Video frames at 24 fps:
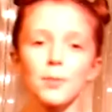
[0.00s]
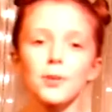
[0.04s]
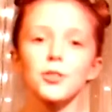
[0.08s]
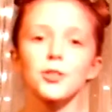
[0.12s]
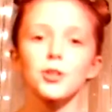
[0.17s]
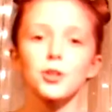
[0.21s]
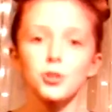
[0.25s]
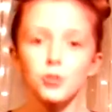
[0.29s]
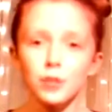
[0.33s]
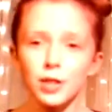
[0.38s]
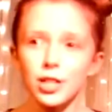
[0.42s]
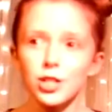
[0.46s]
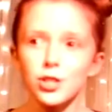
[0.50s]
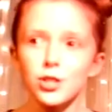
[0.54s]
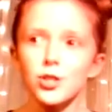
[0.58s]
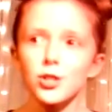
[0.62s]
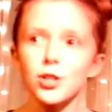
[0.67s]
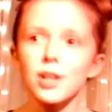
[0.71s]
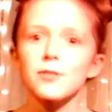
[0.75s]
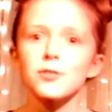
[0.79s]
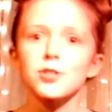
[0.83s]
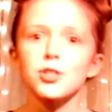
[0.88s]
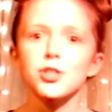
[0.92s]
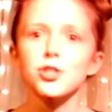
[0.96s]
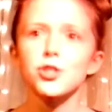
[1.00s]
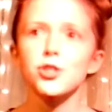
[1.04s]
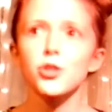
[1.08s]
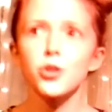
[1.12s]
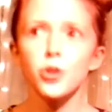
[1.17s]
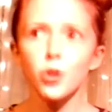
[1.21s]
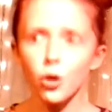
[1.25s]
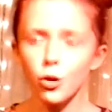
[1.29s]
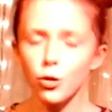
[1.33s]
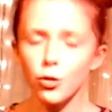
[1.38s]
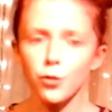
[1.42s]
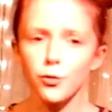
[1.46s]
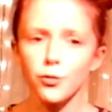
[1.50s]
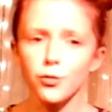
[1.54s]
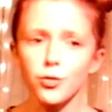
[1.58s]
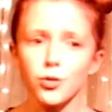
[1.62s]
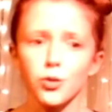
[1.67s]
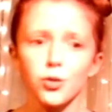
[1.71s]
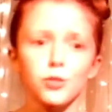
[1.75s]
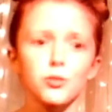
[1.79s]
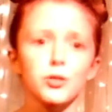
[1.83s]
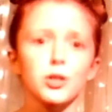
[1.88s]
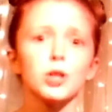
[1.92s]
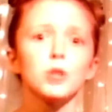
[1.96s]
But the Grinch who lived just north of
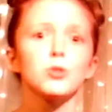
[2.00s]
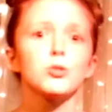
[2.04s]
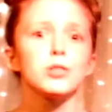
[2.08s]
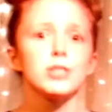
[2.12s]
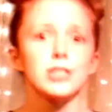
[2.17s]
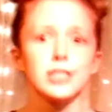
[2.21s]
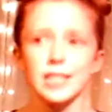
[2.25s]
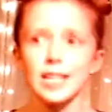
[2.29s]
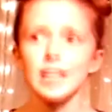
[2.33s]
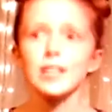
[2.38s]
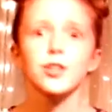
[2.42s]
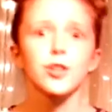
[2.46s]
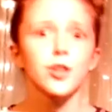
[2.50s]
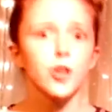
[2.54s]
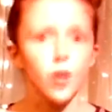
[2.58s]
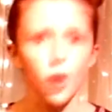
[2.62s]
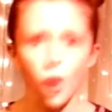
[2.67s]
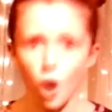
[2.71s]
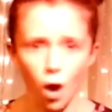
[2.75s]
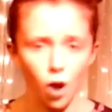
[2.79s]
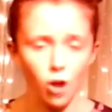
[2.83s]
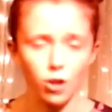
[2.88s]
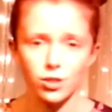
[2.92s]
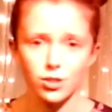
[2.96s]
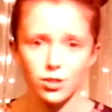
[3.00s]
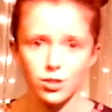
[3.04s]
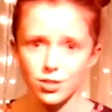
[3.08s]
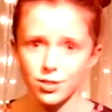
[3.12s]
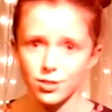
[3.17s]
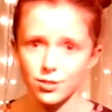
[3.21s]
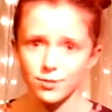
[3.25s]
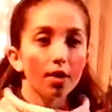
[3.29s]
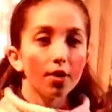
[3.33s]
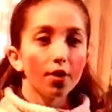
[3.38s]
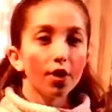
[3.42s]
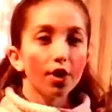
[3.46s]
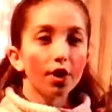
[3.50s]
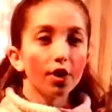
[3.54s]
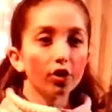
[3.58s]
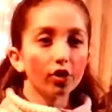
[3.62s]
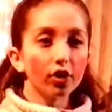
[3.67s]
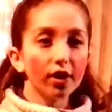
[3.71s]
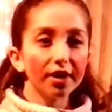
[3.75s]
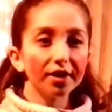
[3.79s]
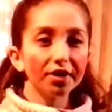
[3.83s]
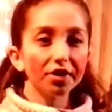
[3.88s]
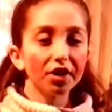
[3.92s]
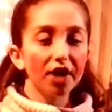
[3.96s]
Whoville did not. The
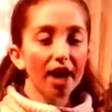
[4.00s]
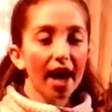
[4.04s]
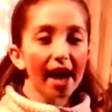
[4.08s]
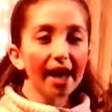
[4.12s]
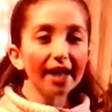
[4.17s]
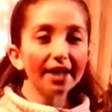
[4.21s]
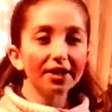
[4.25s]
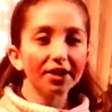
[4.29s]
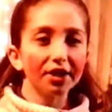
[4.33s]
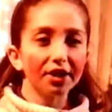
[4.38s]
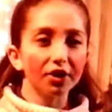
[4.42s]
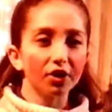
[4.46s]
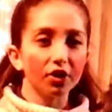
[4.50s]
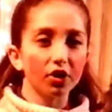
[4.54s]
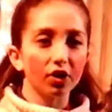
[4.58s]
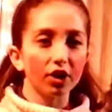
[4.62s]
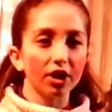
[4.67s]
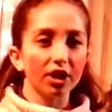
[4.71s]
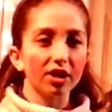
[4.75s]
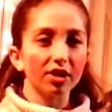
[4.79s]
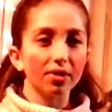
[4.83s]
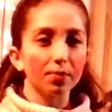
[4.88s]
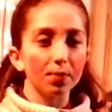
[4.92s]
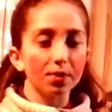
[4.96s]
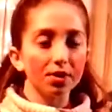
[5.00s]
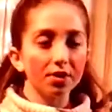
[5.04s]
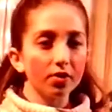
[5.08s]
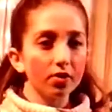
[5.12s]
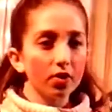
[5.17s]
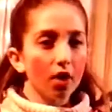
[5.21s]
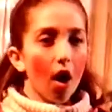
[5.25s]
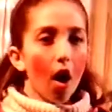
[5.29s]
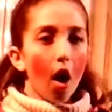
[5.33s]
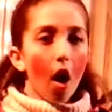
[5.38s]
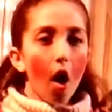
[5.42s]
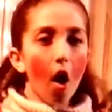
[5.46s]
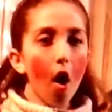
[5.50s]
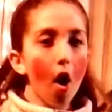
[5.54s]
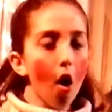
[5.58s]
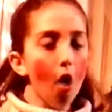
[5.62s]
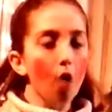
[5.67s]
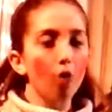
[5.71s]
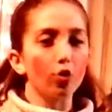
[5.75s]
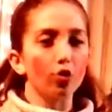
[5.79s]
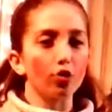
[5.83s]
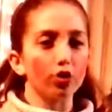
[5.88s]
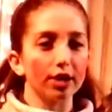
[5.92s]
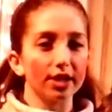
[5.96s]
Grinch hated Christmas the
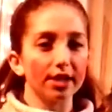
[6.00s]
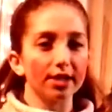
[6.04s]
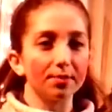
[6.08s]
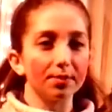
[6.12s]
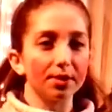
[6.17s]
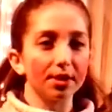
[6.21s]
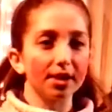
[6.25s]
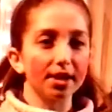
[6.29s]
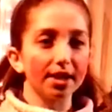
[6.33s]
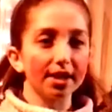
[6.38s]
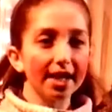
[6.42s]
whole Christmas